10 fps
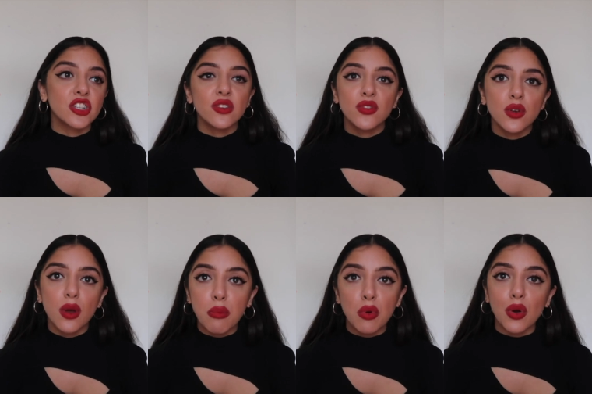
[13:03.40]
just a few
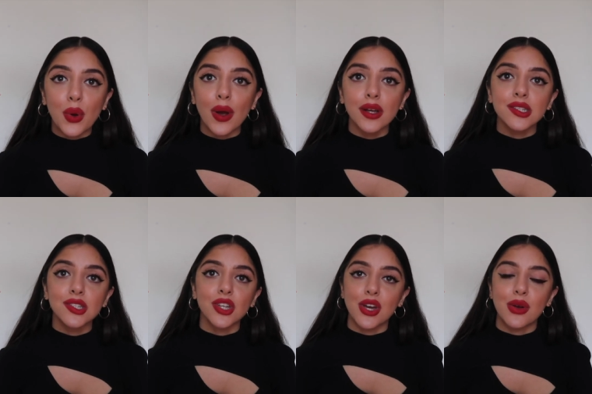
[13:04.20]
important
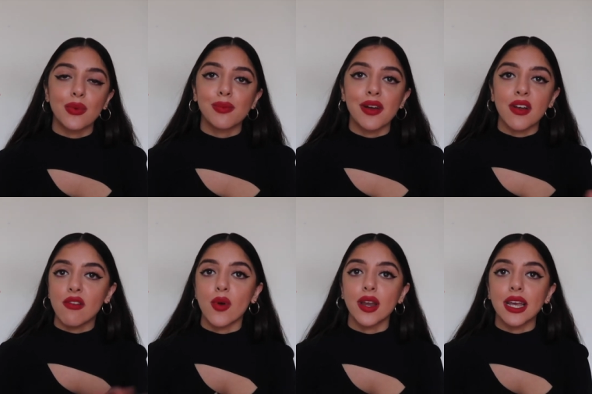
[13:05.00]
quotes. So my
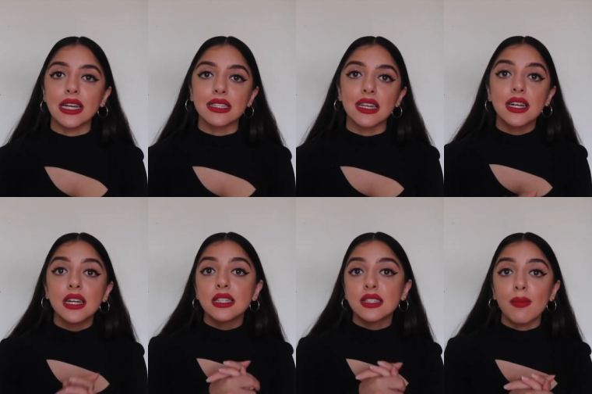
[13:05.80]
favorite one is,
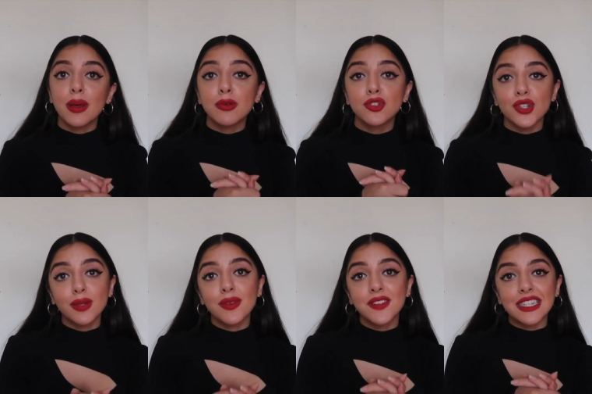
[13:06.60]
some people
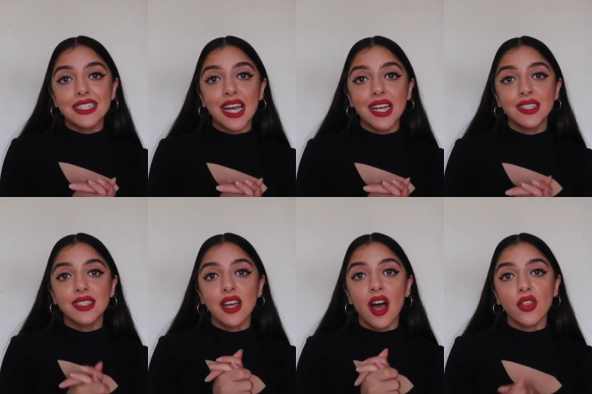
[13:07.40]
dream of
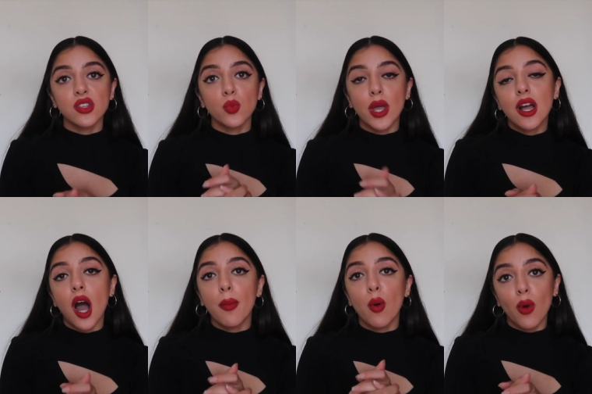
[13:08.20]
success, others
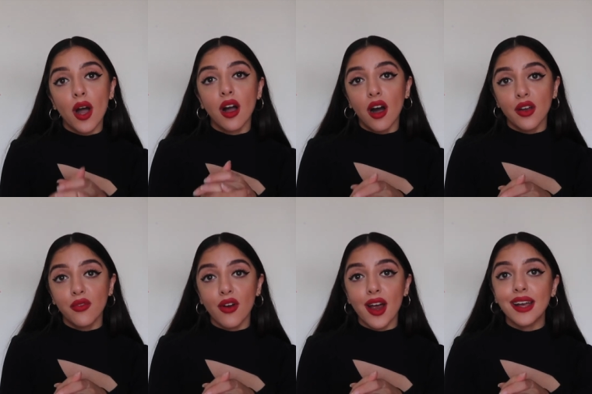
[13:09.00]
wake up and work hard
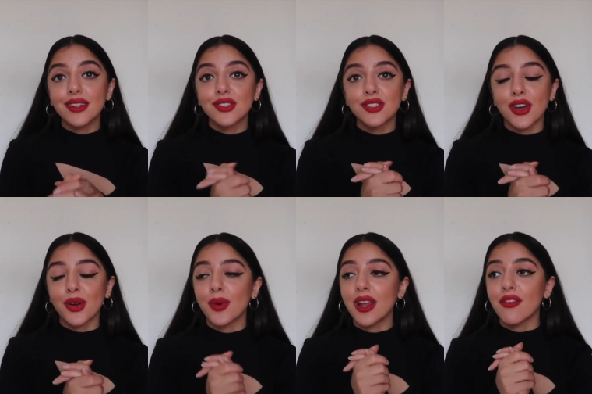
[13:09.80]
for it.
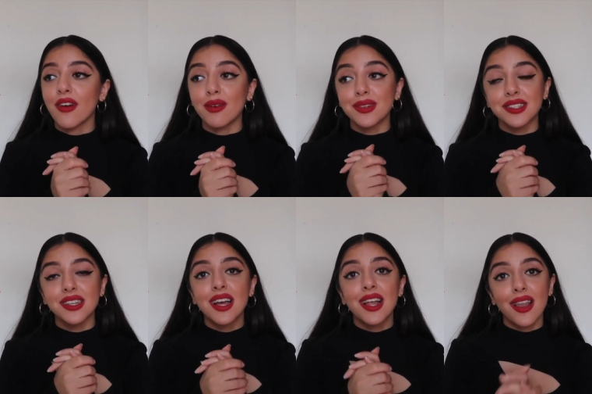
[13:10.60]
So whenever I was
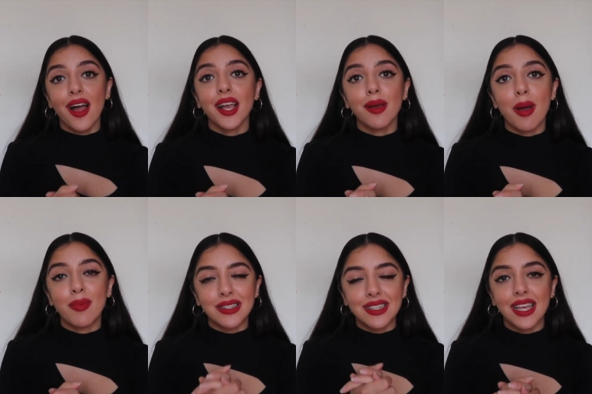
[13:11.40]
lying in my
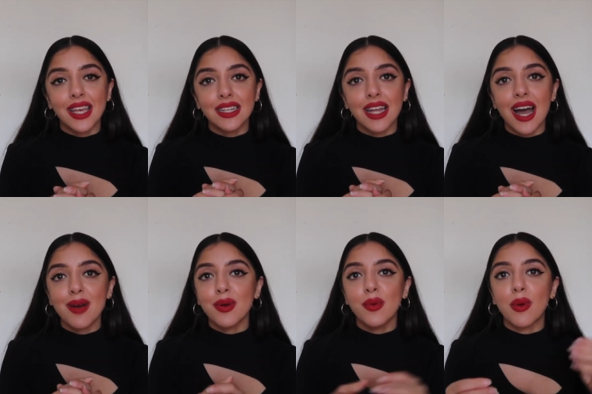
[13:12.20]
bed taking a
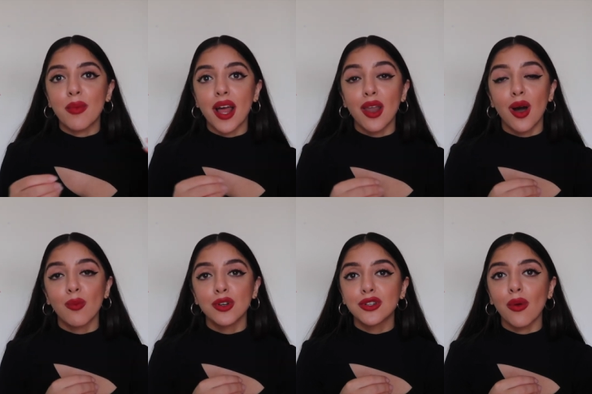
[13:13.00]
nap, when my
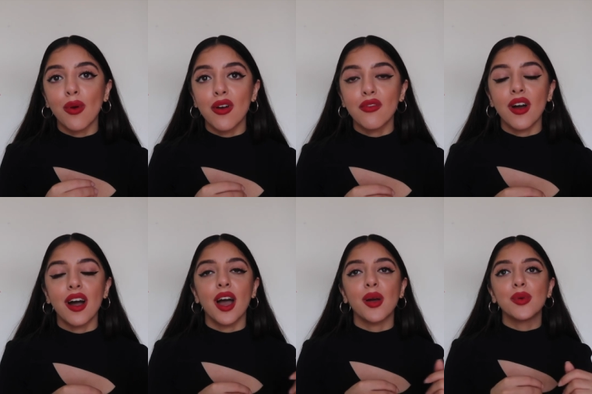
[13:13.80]
alarm would go off,
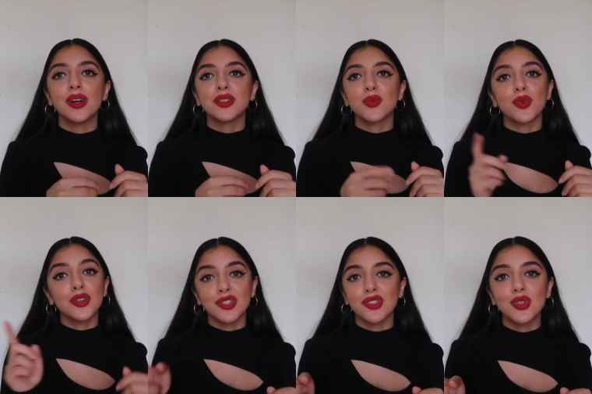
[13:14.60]
I would
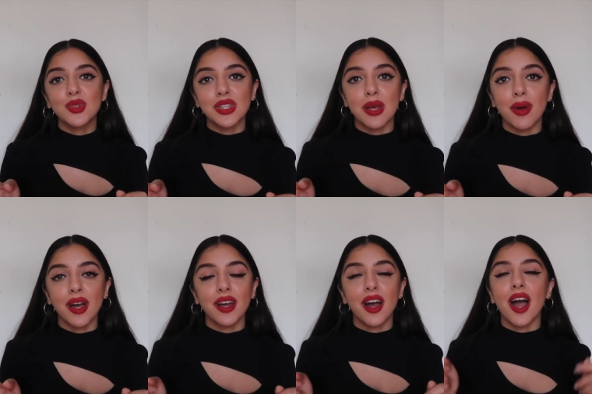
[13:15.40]
want to snooze it,
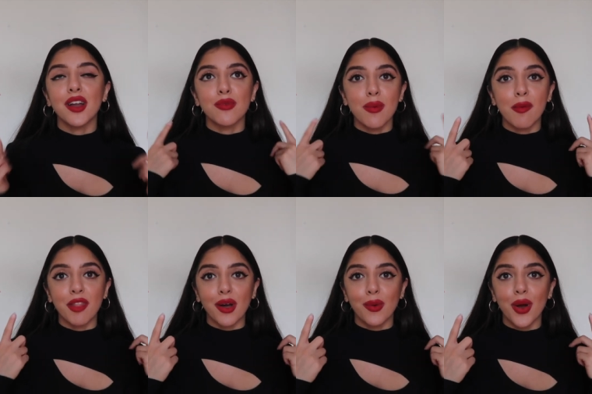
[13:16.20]
but I'd
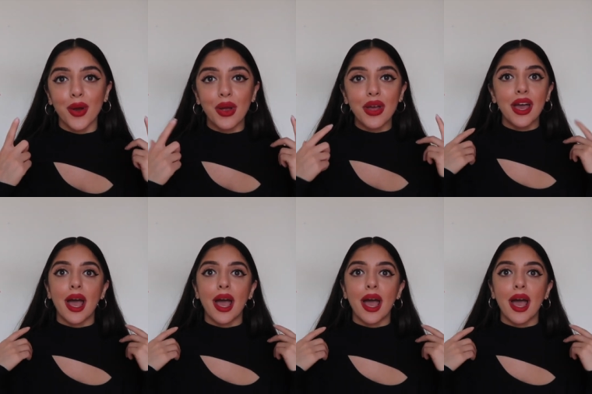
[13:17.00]
remember that quote